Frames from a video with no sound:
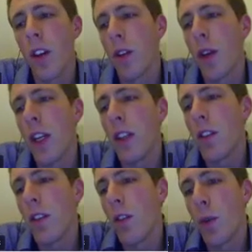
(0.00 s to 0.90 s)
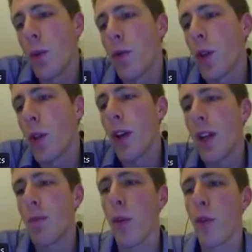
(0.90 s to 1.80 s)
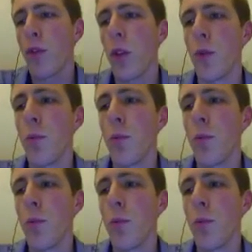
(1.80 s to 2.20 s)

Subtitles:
great. They will work great both. So,